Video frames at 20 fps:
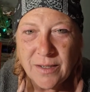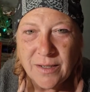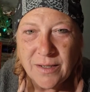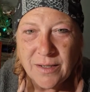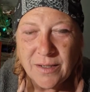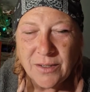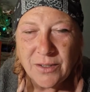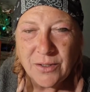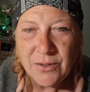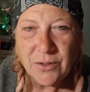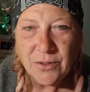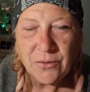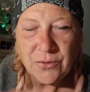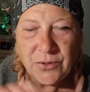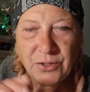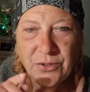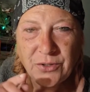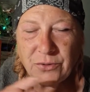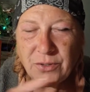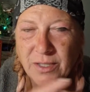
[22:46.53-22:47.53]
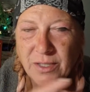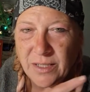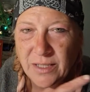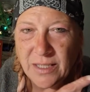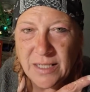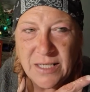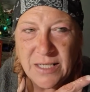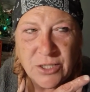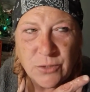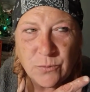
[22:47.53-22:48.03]
You know,
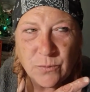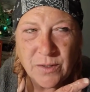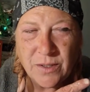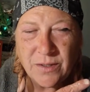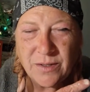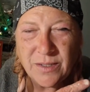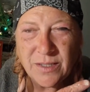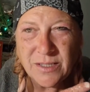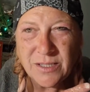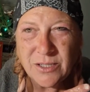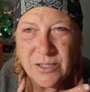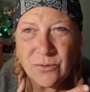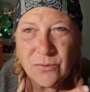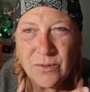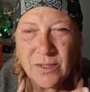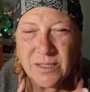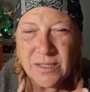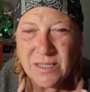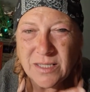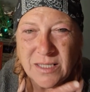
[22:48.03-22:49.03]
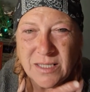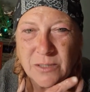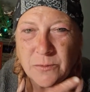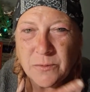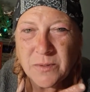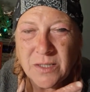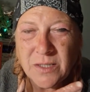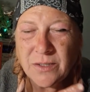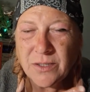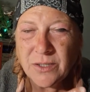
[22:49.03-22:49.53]
each one of these donuts, this
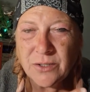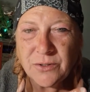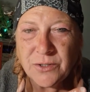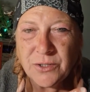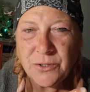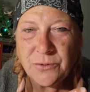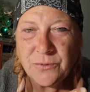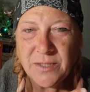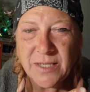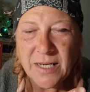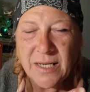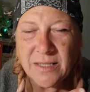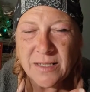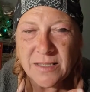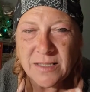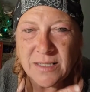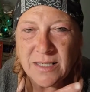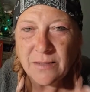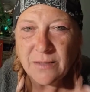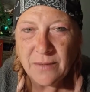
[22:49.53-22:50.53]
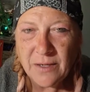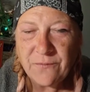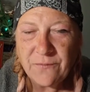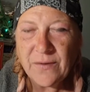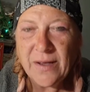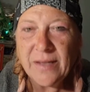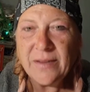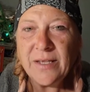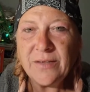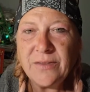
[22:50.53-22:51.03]
was a little too dense. If
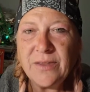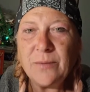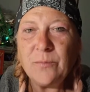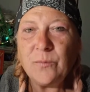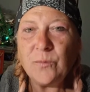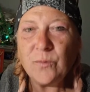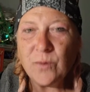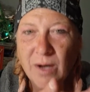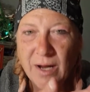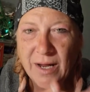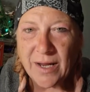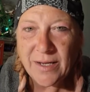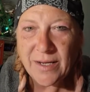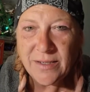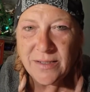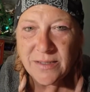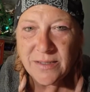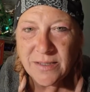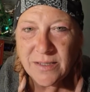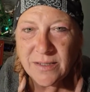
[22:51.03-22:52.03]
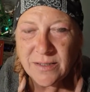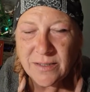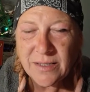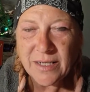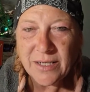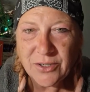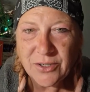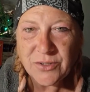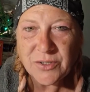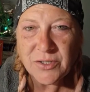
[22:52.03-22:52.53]
I let them rise
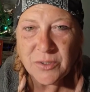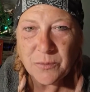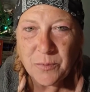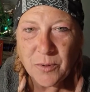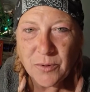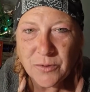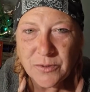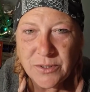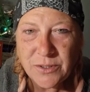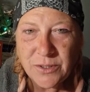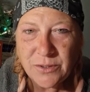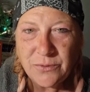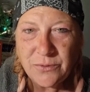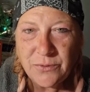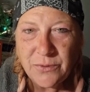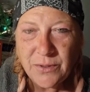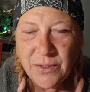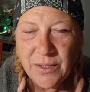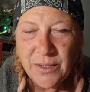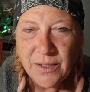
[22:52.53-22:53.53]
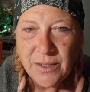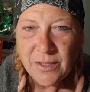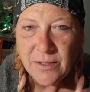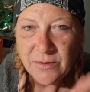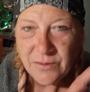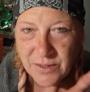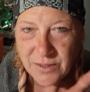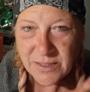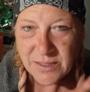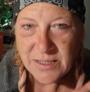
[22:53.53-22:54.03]
like you're supposed to,
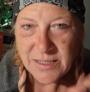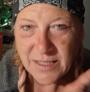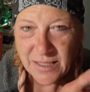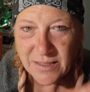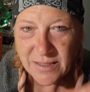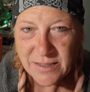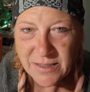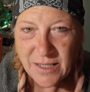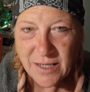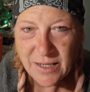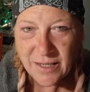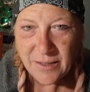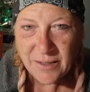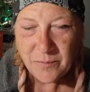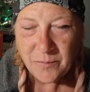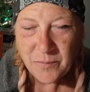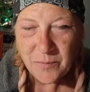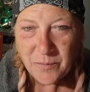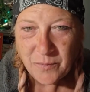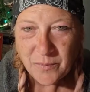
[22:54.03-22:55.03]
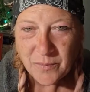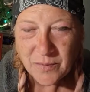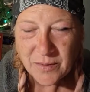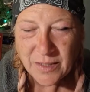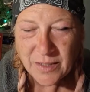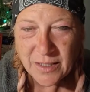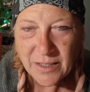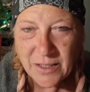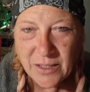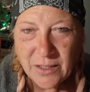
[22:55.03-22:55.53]
this next time,
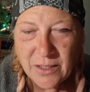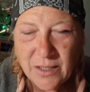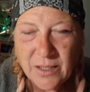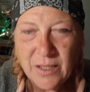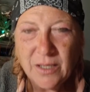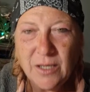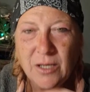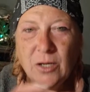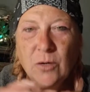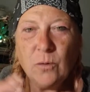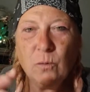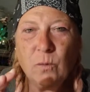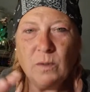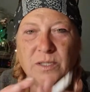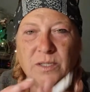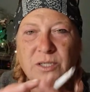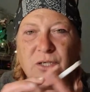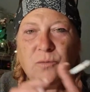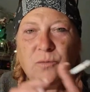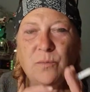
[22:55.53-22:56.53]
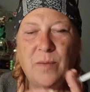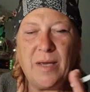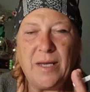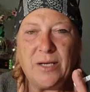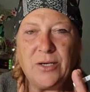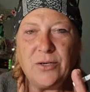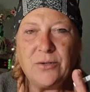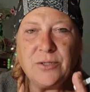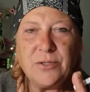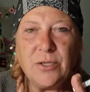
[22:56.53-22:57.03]
like once you
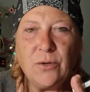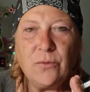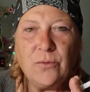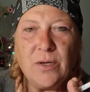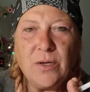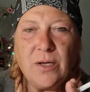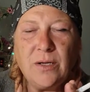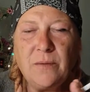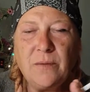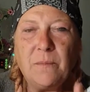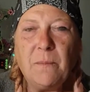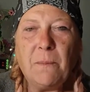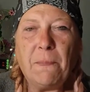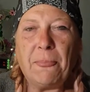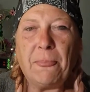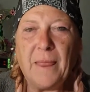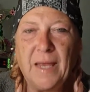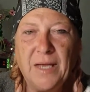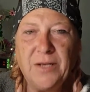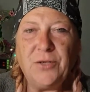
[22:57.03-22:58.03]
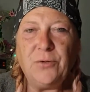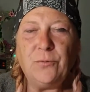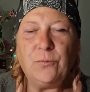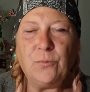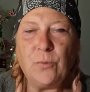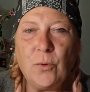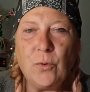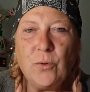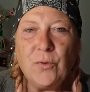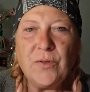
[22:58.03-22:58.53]
make your donut and you
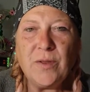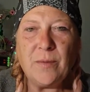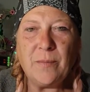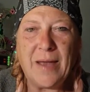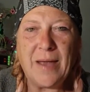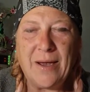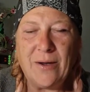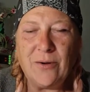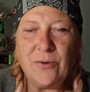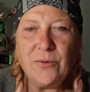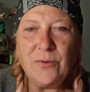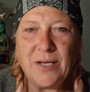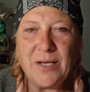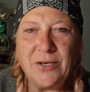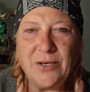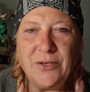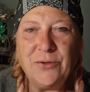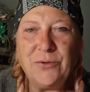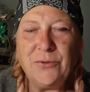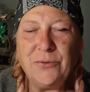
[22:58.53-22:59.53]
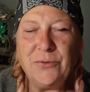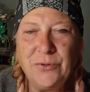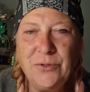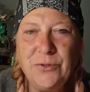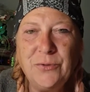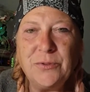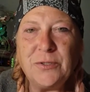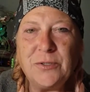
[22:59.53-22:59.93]
roll them out and you use